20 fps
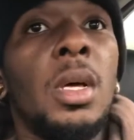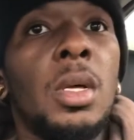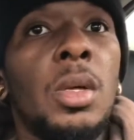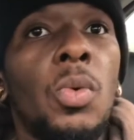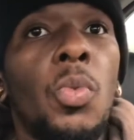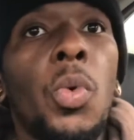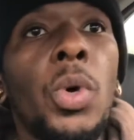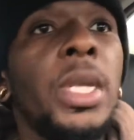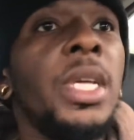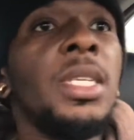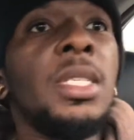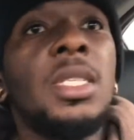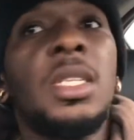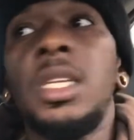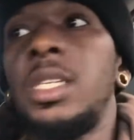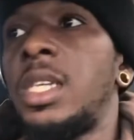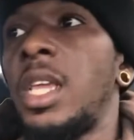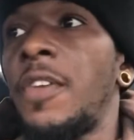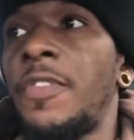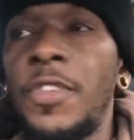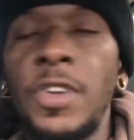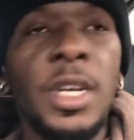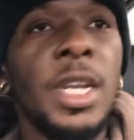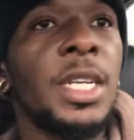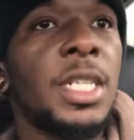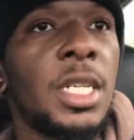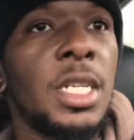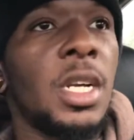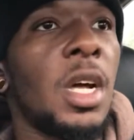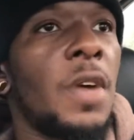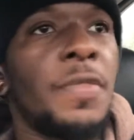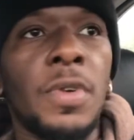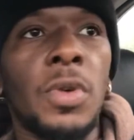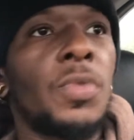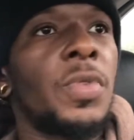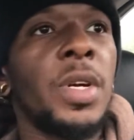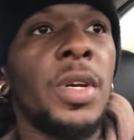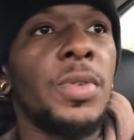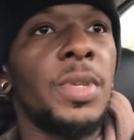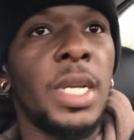what is the definition of a
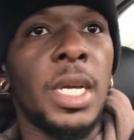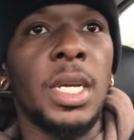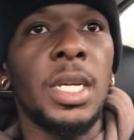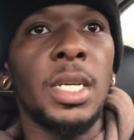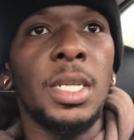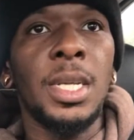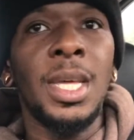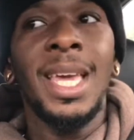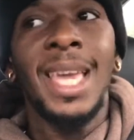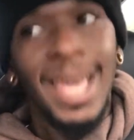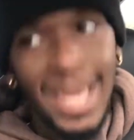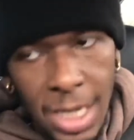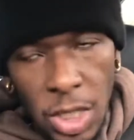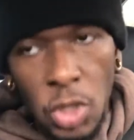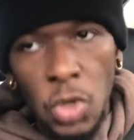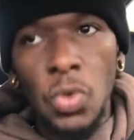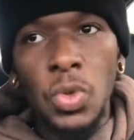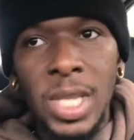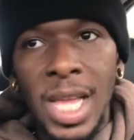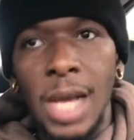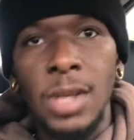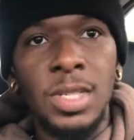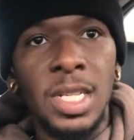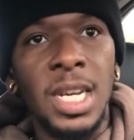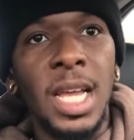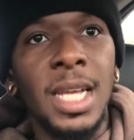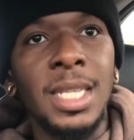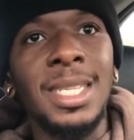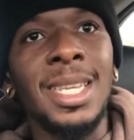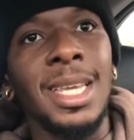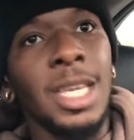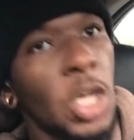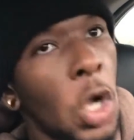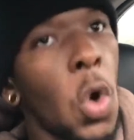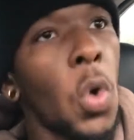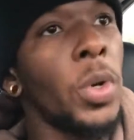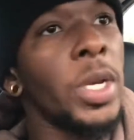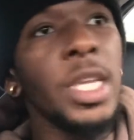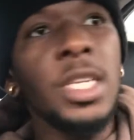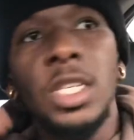real nigga in 2019?
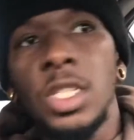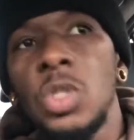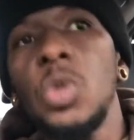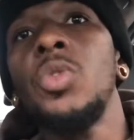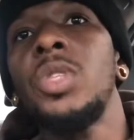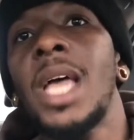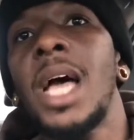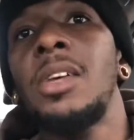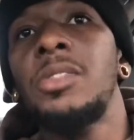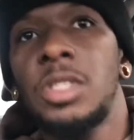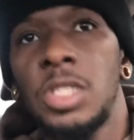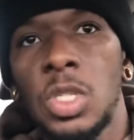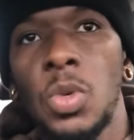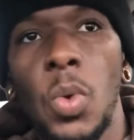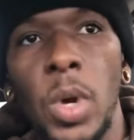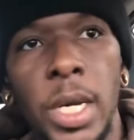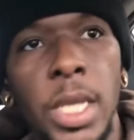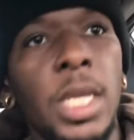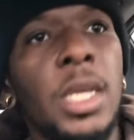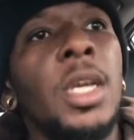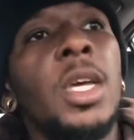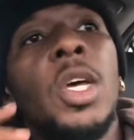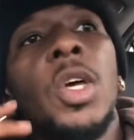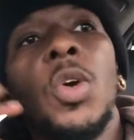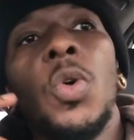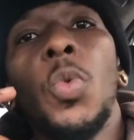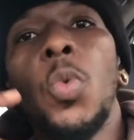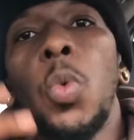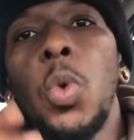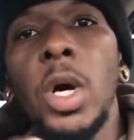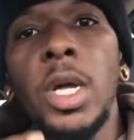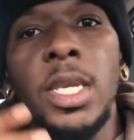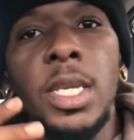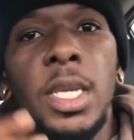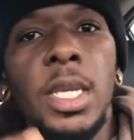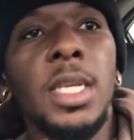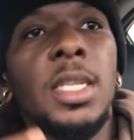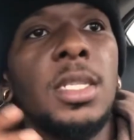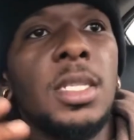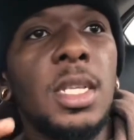Going into 2020, what
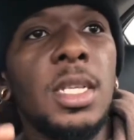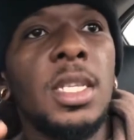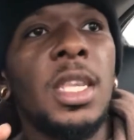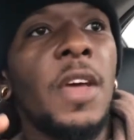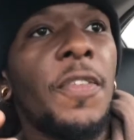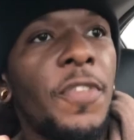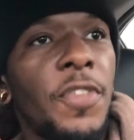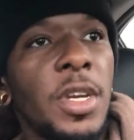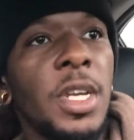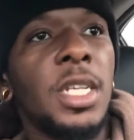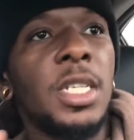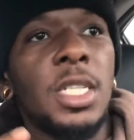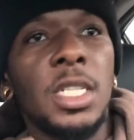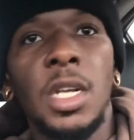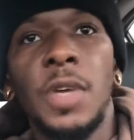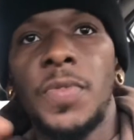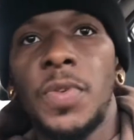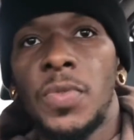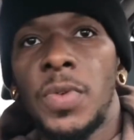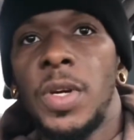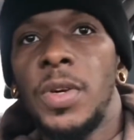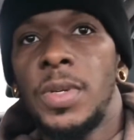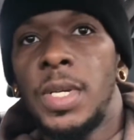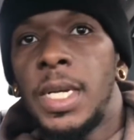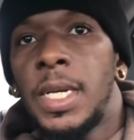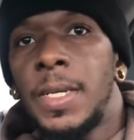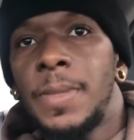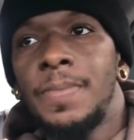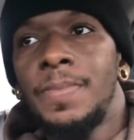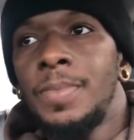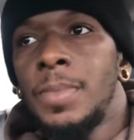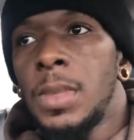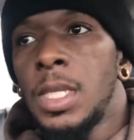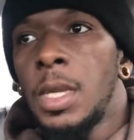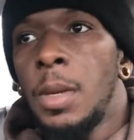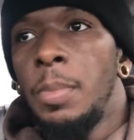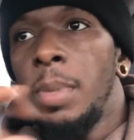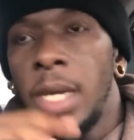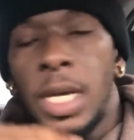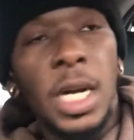is the definition of a real nigga?
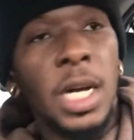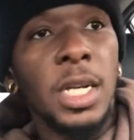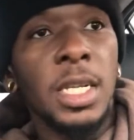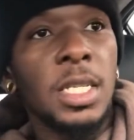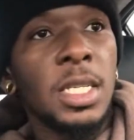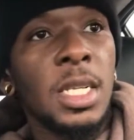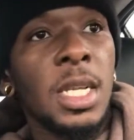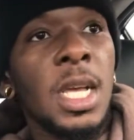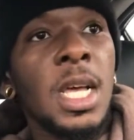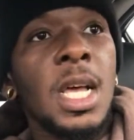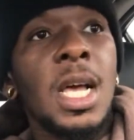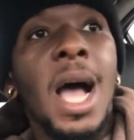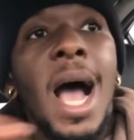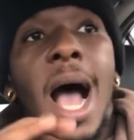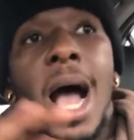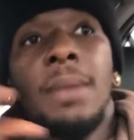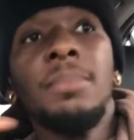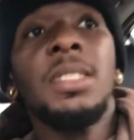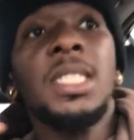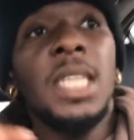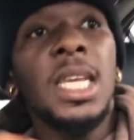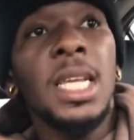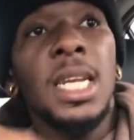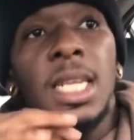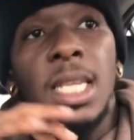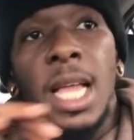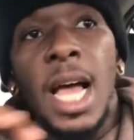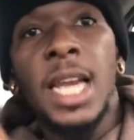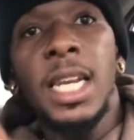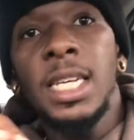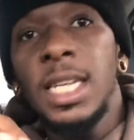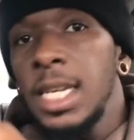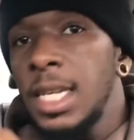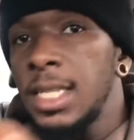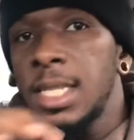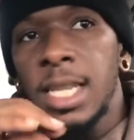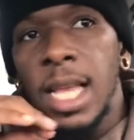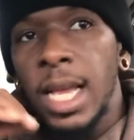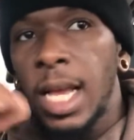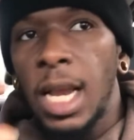Because I'm seeing a lot of
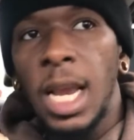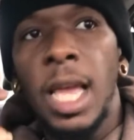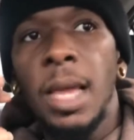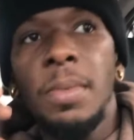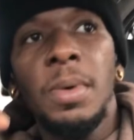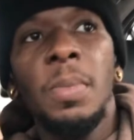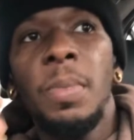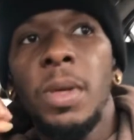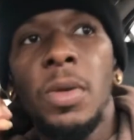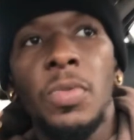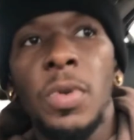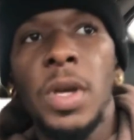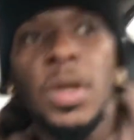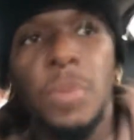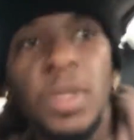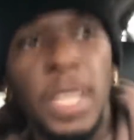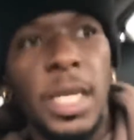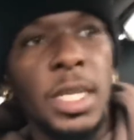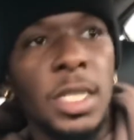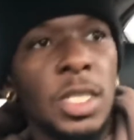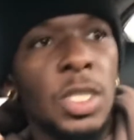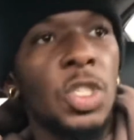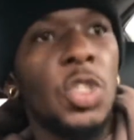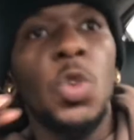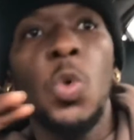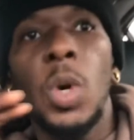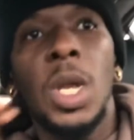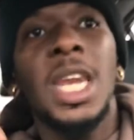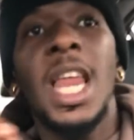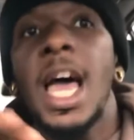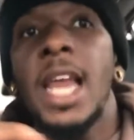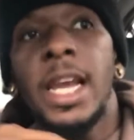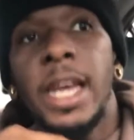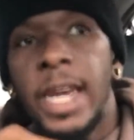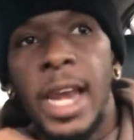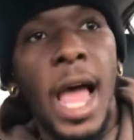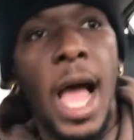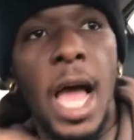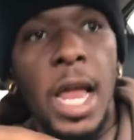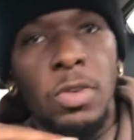niggas that claim to be real niggas do a lot of
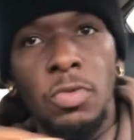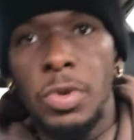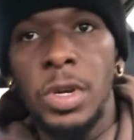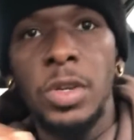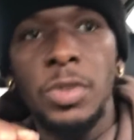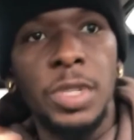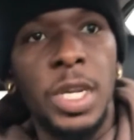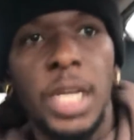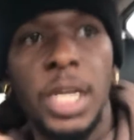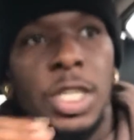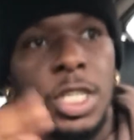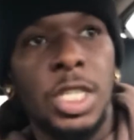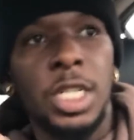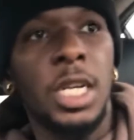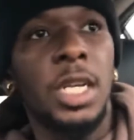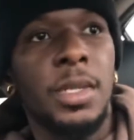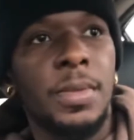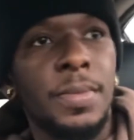non-real nigga shit.